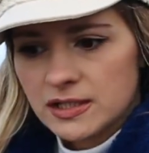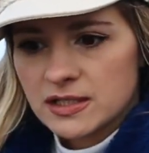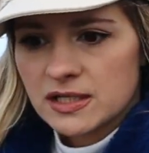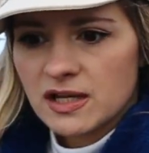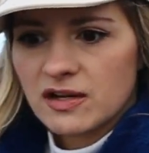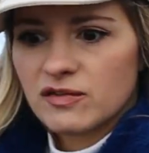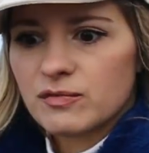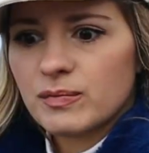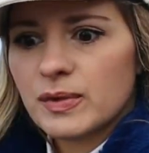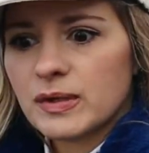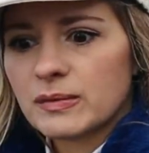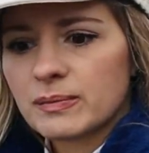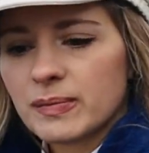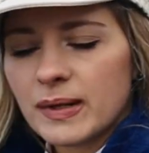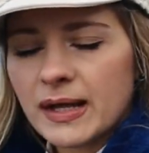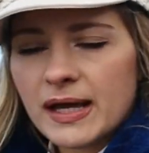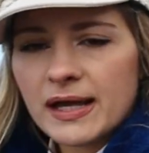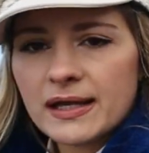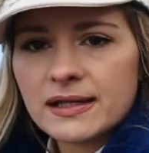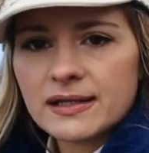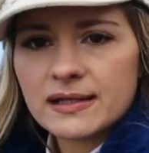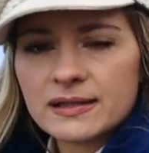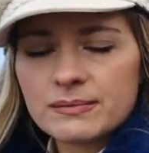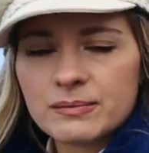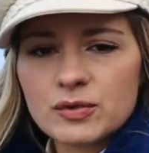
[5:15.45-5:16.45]
and I've been
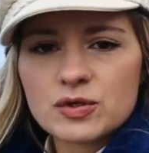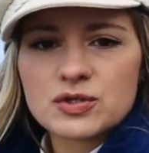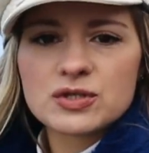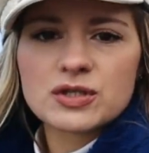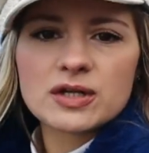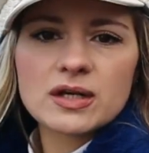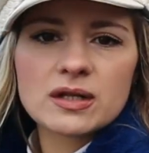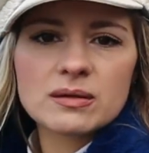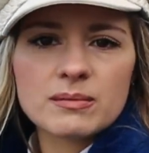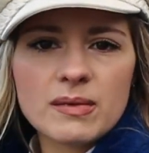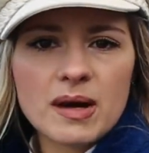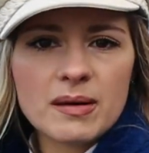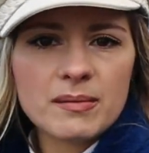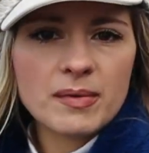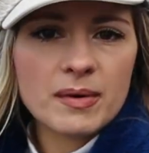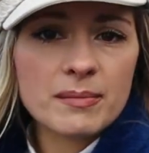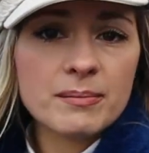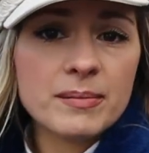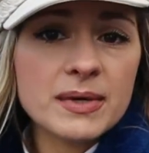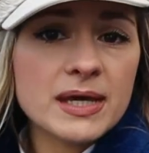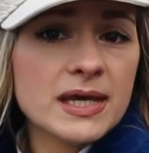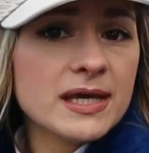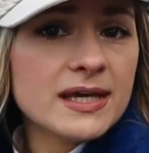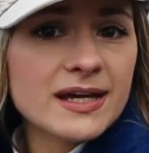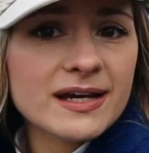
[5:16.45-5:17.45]
playing in musical Mamma
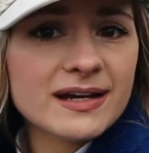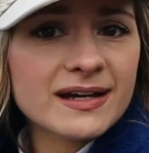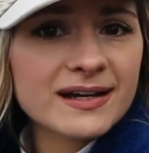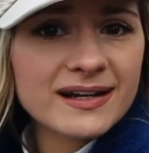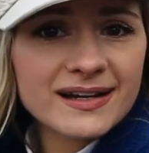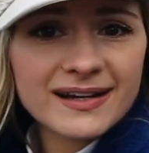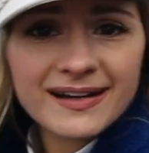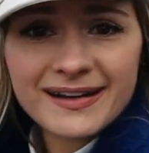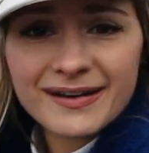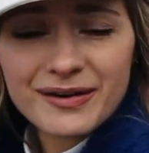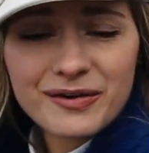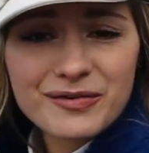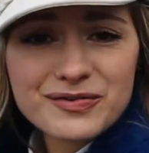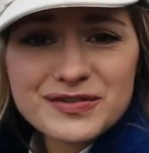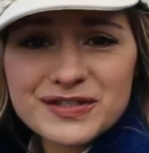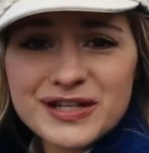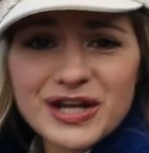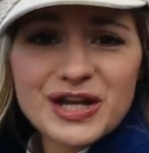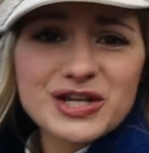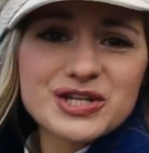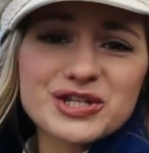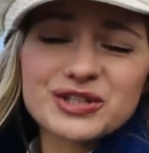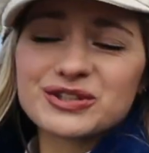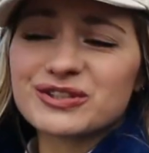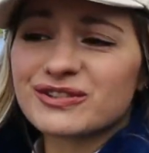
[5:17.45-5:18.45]
Mia of
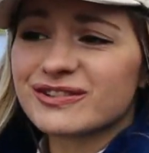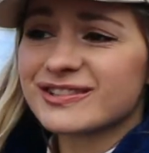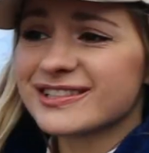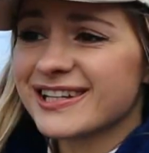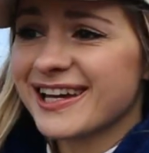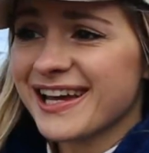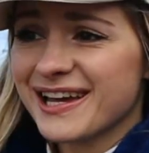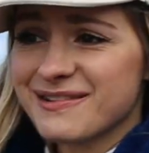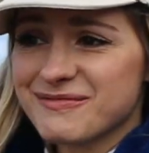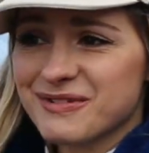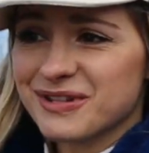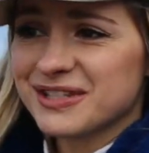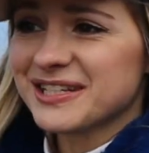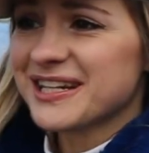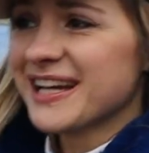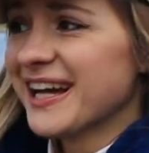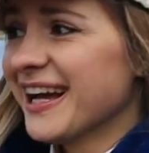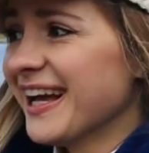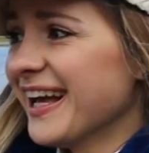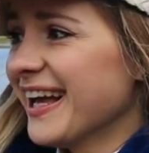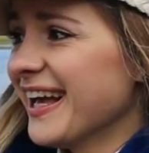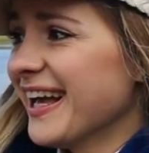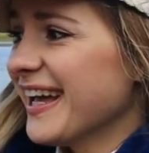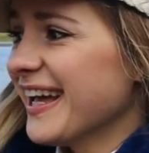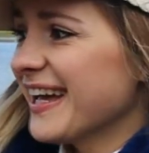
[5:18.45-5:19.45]
stage entertainment
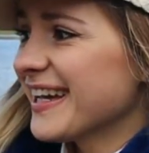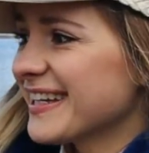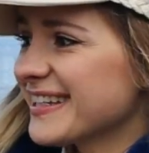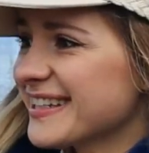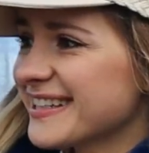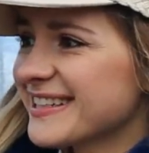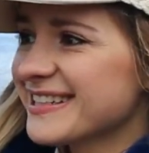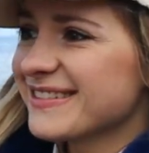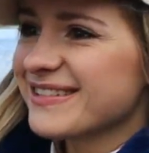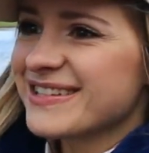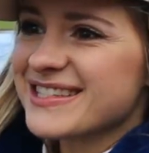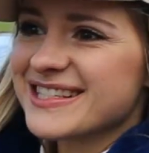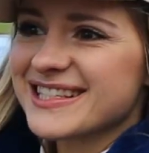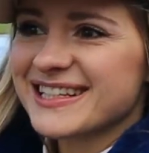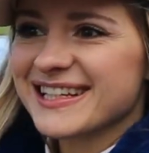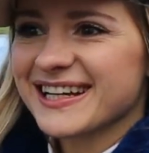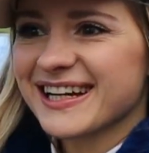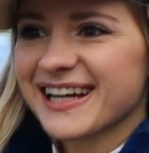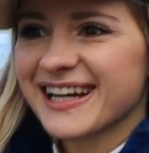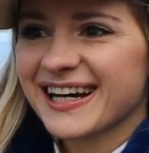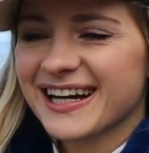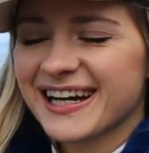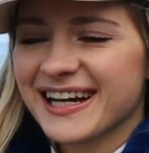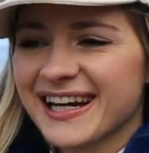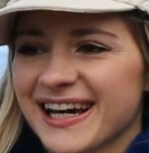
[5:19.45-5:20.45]
and it was an
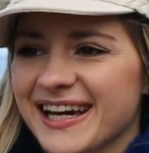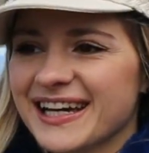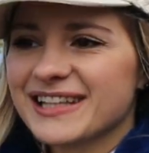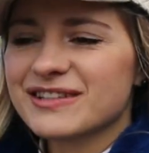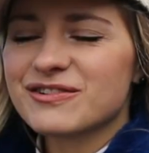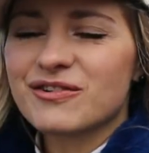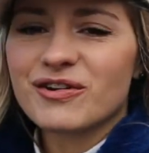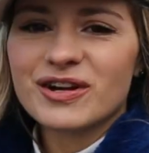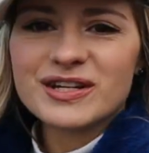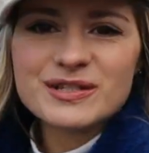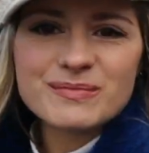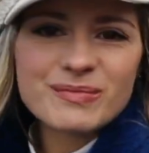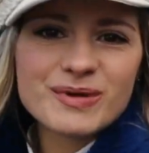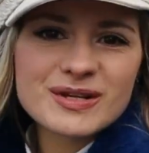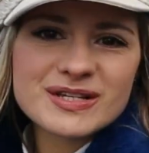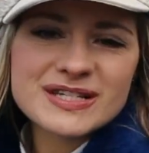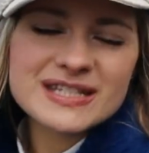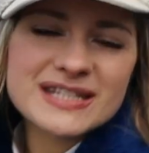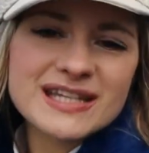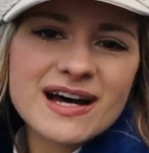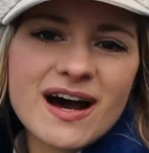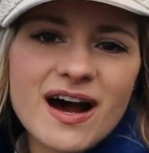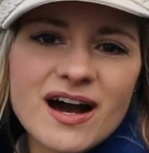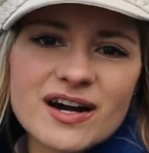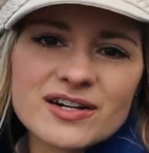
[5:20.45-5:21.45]
uh, incredible
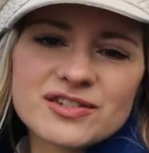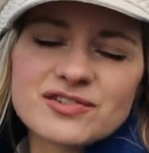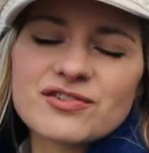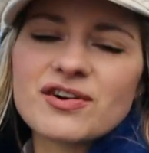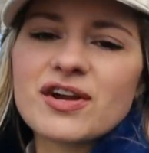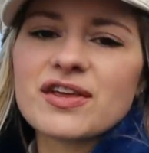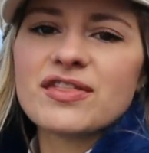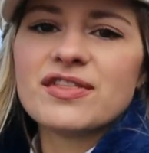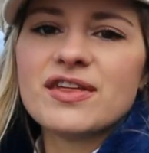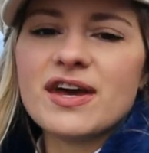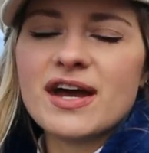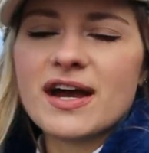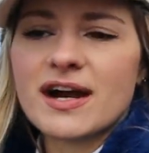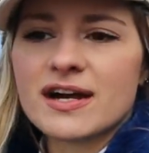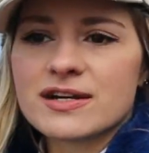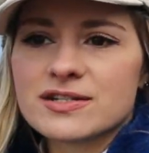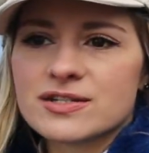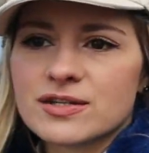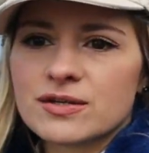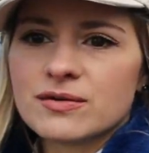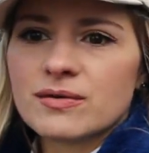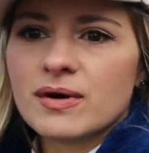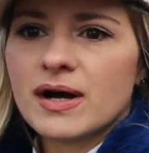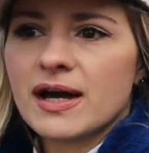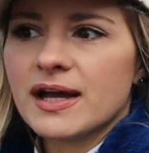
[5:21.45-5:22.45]
start right there.
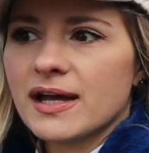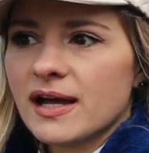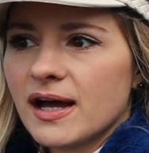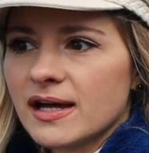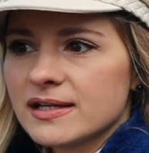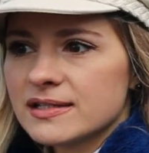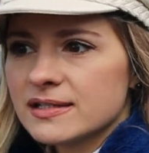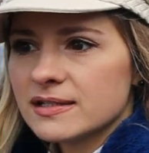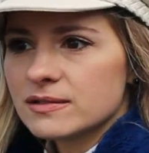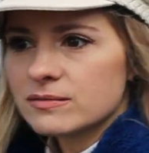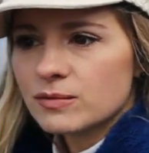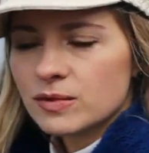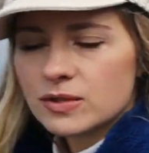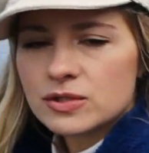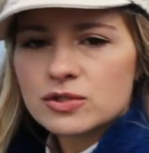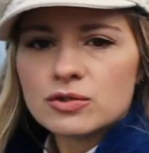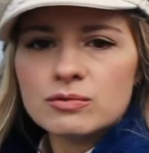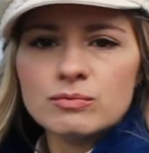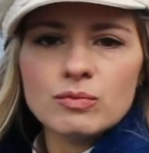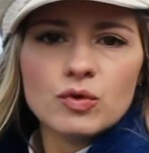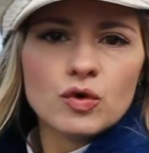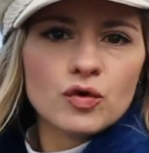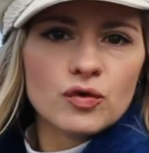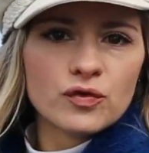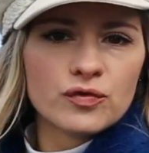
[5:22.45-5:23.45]
So I, I didn't want
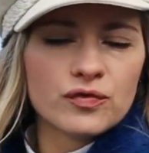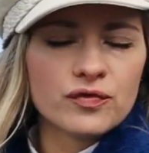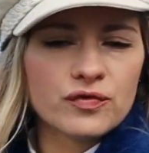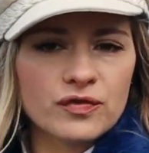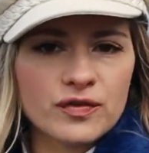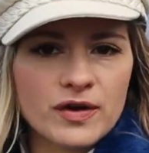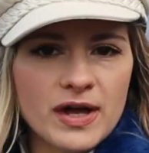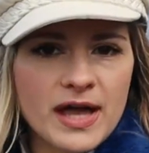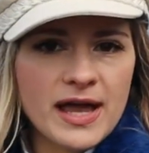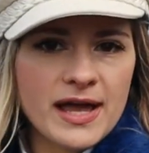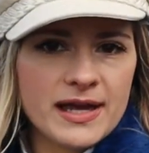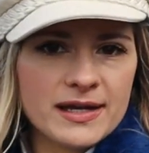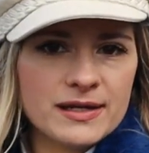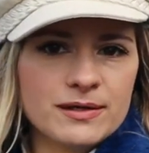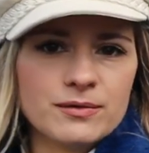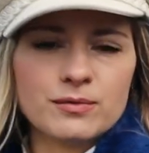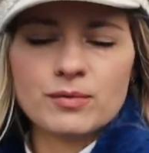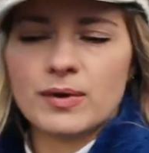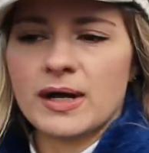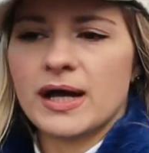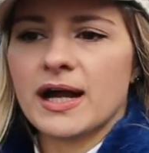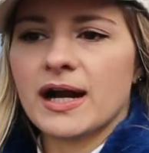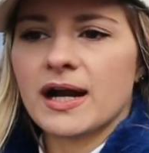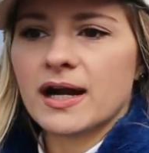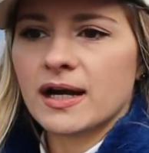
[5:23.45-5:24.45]
to move
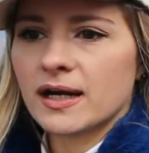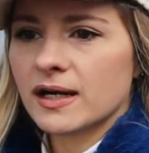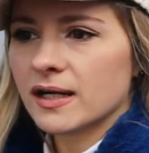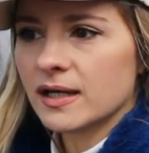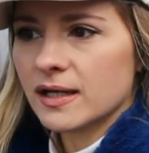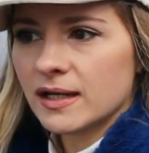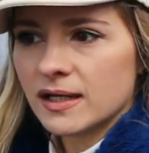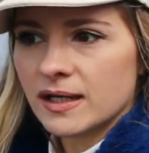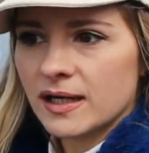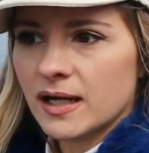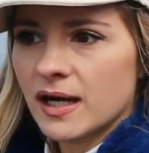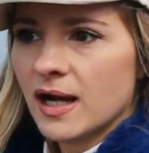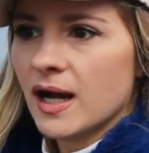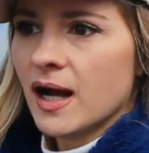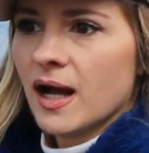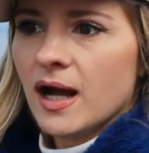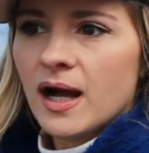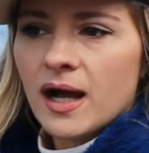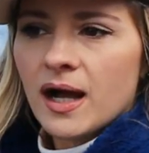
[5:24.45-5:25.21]
anywhere. Okay.